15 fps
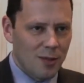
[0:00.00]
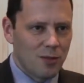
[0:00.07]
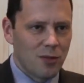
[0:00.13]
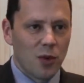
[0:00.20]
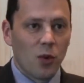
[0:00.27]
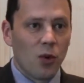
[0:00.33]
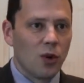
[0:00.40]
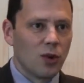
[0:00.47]

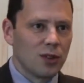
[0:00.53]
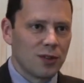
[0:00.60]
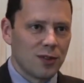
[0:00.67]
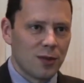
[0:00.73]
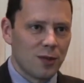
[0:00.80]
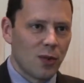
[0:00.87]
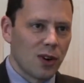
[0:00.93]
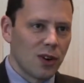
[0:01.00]
rewards
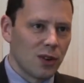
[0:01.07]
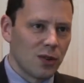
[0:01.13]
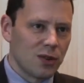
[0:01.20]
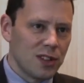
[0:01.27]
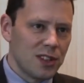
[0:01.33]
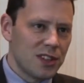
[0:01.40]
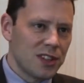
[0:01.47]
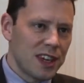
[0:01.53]
from one
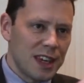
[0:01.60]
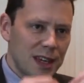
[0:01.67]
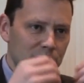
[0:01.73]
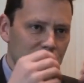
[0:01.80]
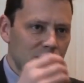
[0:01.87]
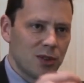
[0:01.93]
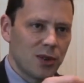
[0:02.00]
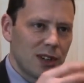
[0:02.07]
loyalty
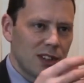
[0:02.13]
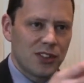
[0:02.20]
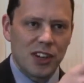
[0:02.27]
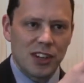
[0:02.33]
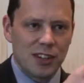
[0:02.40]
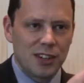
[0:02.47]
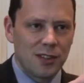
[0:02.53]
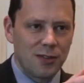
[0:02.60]
scheme to
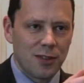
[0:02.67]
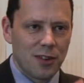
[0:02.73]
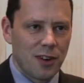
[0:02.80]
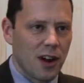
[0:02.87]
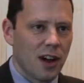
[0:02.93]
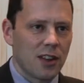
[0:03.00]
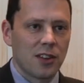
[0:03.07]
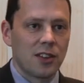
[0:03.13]
exchange it
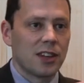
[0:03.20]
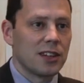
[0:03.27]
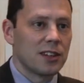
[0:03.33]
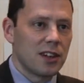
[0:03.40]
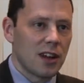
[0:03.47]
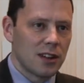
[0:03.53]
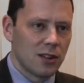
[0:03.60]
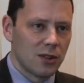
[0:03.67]
for other
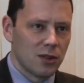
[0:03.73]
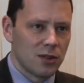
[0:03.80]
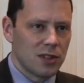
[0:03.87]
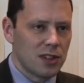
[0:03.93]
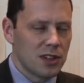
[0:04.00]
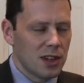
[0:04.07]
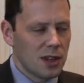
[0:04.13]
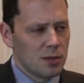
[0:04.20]
things in other
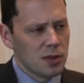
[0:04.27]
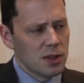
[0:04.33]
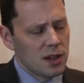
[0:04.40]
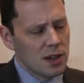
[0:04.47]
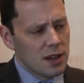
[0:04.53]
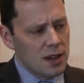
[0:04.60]
loyalty schemes.